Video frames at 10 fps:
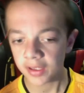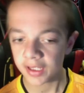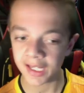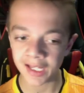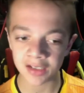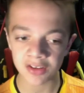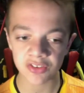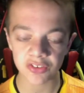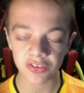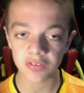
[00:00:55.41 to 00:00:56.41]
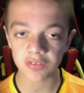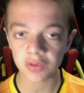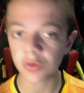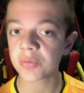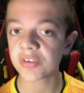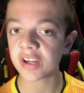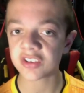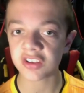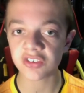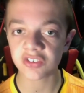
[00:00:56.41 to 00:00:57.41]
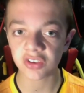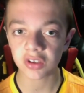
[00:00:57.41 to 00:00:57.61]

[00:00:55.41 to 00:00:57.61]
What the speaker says: and the group stages